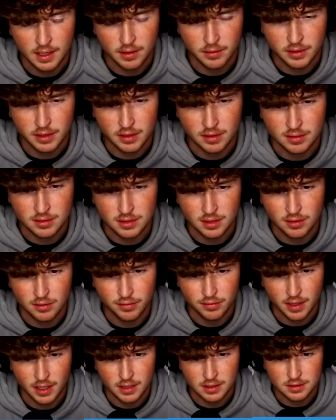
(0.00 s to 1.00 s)
I don't want to go too
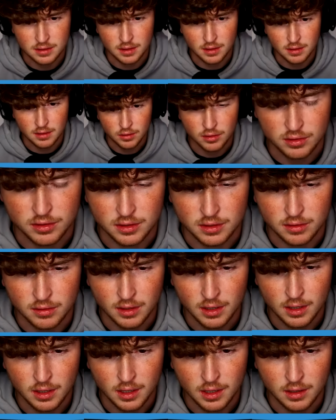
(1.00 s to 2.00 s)
fast, though. Or do
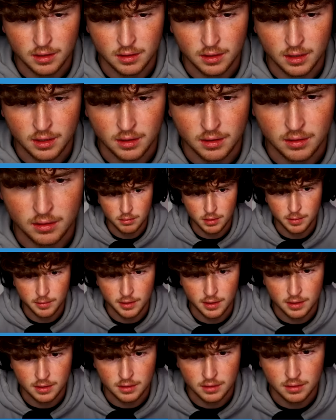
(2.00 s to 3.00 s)
I? I don't know.
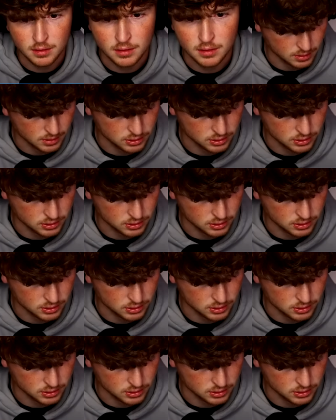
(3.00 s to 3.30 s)
Maybe I do.